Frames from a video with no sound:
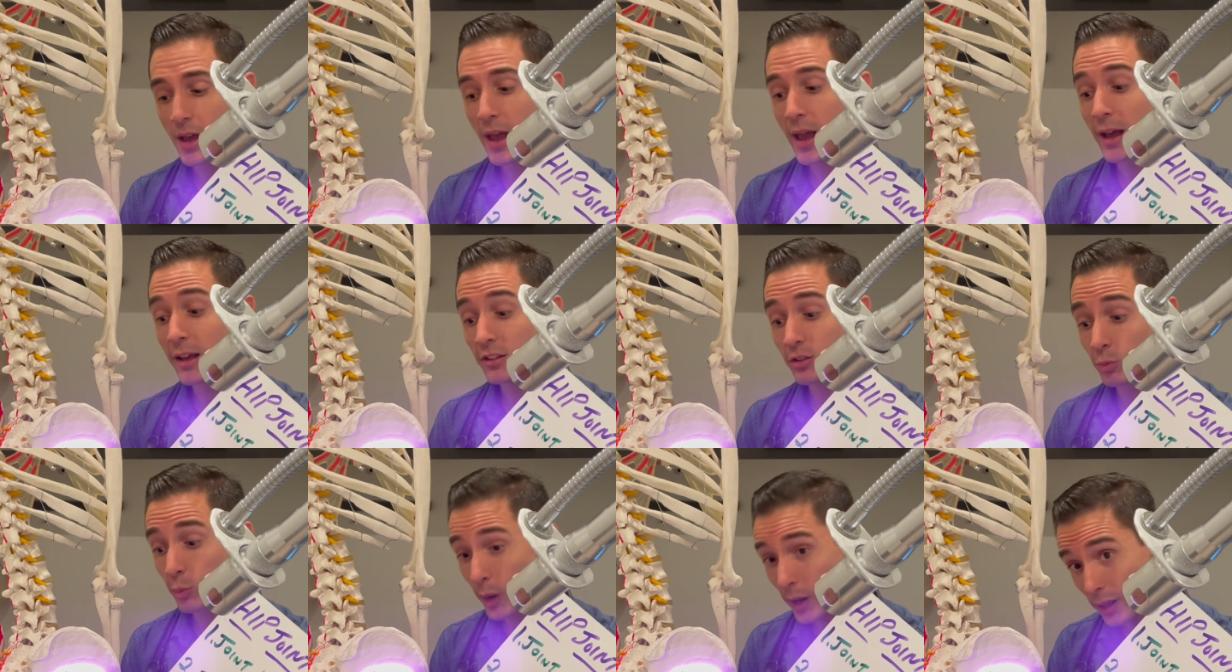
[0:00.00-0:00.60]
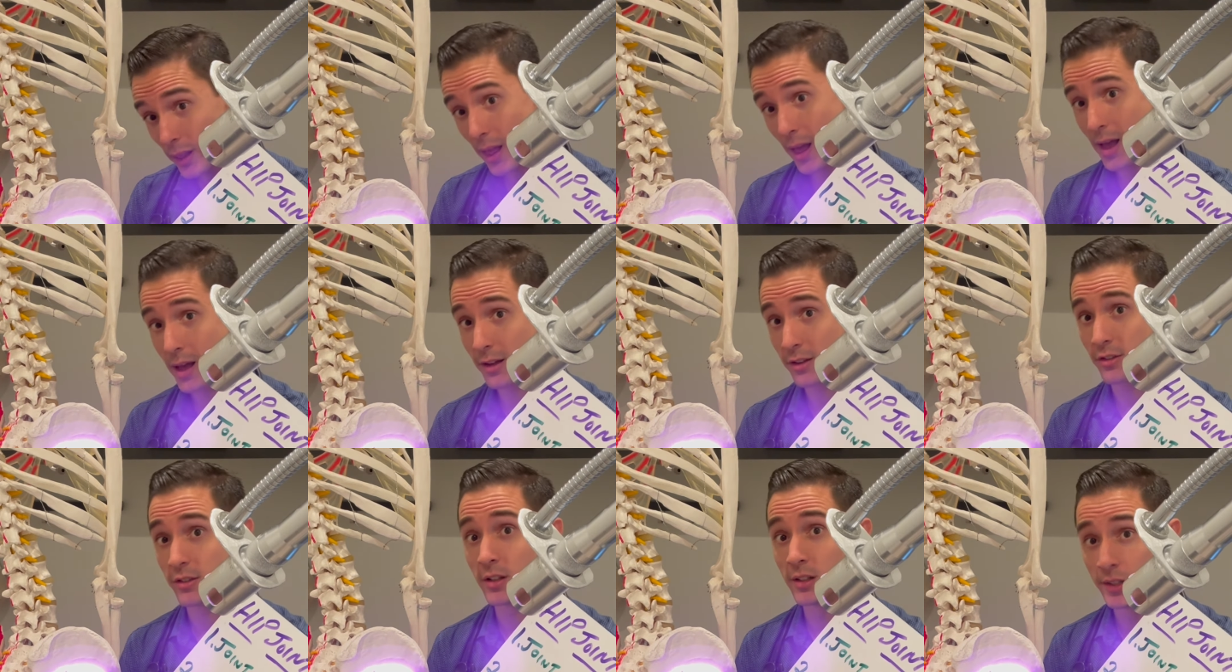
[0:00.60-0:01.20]
as well
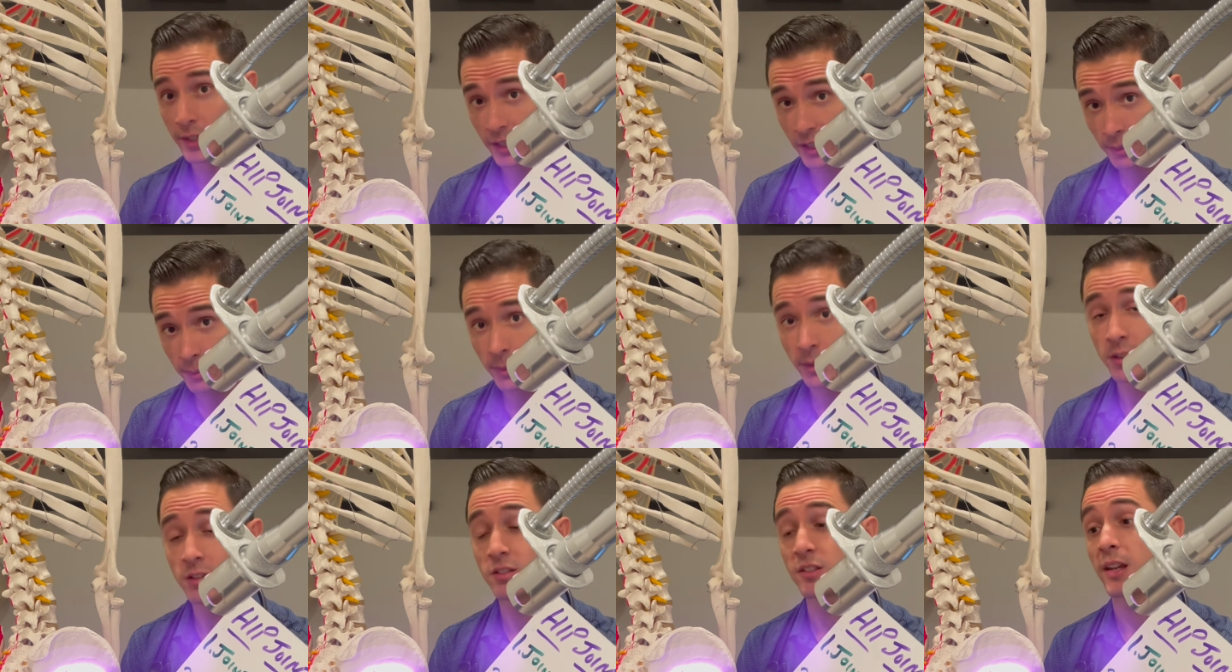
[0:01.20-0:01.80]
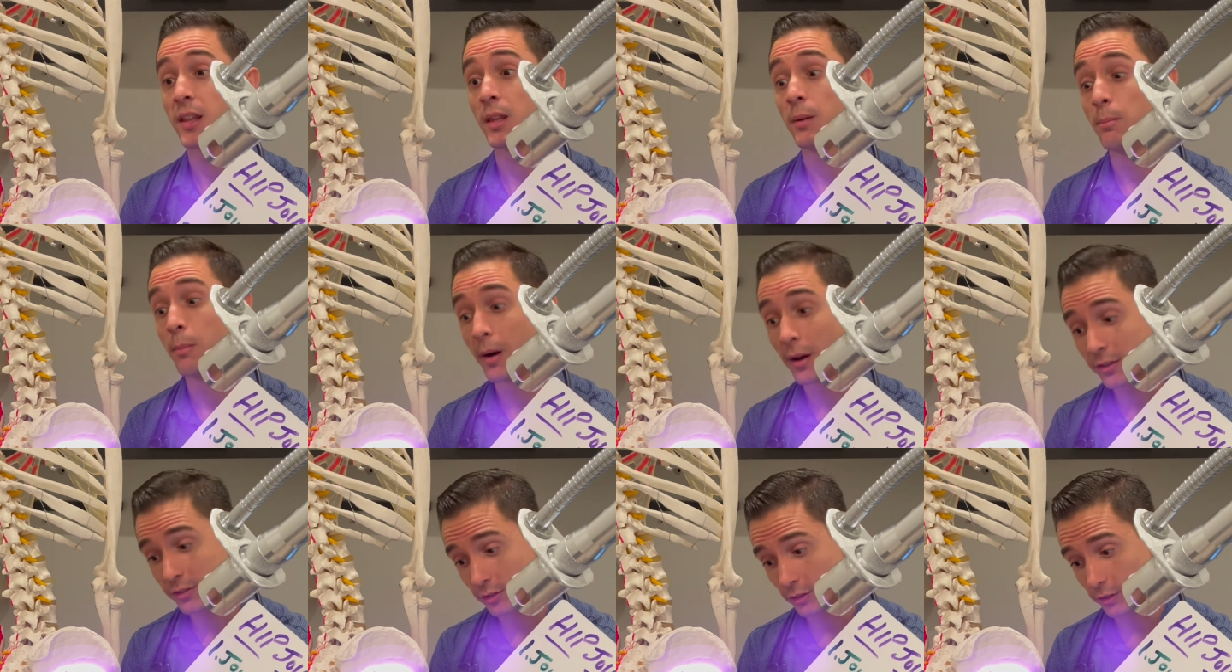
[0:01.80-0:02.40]
as the ligaments and the
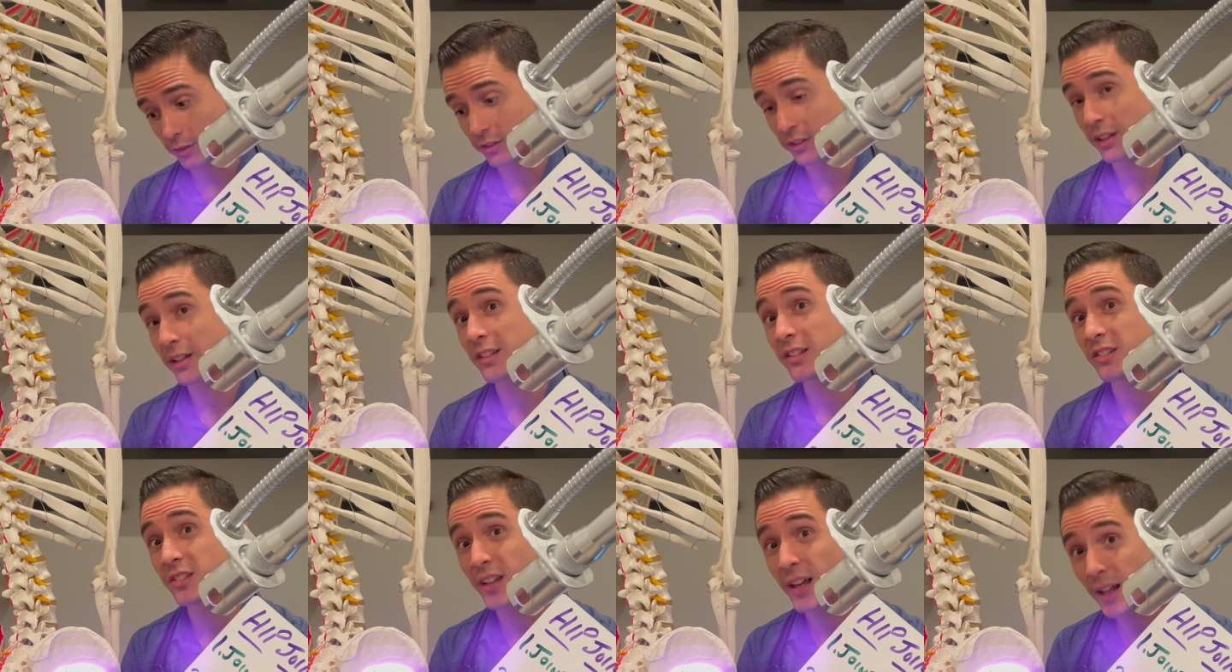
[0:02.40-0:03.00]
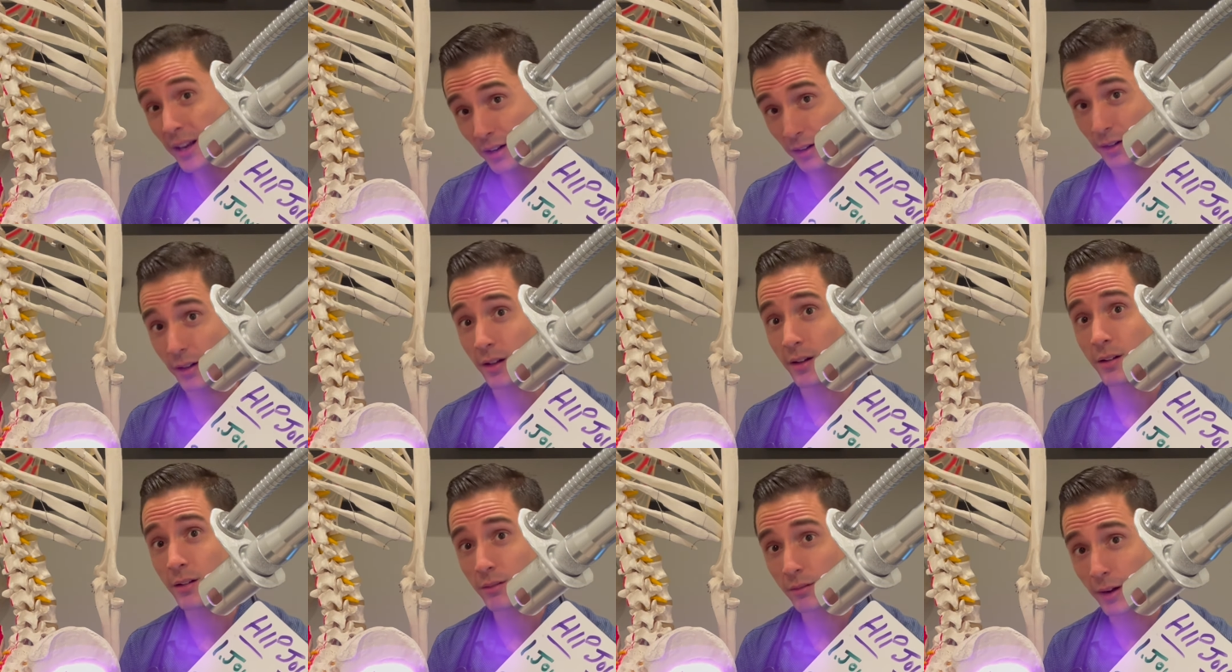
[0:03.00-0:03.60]
muscles,
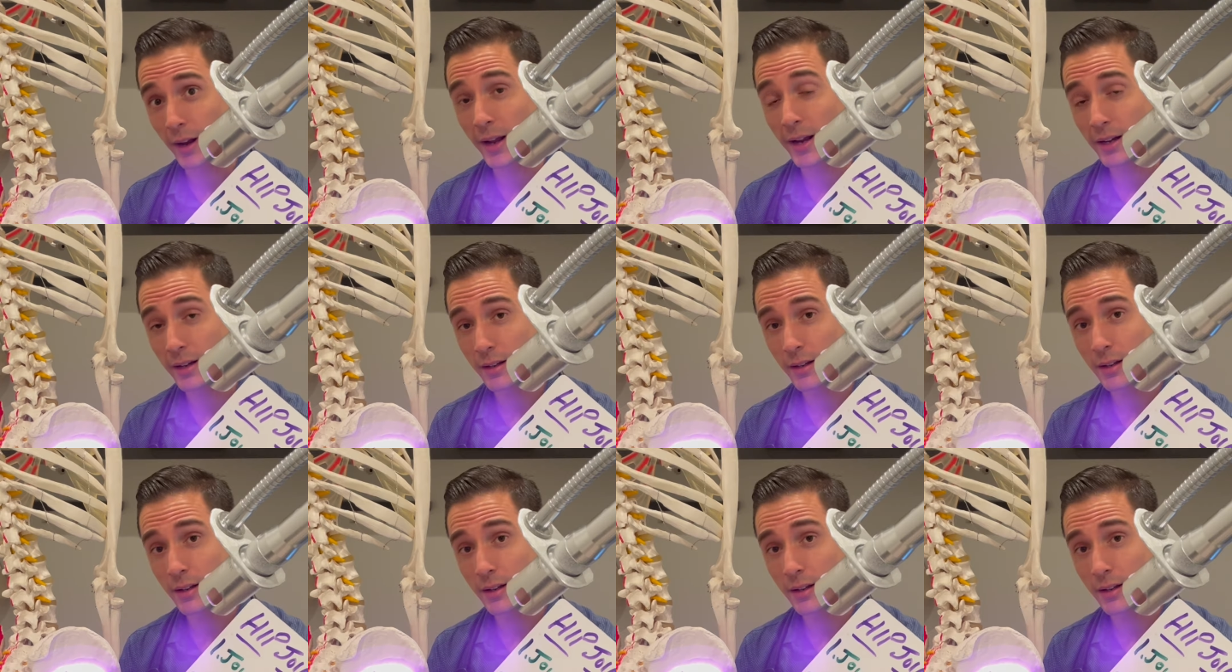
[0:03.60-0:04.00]
etc., right?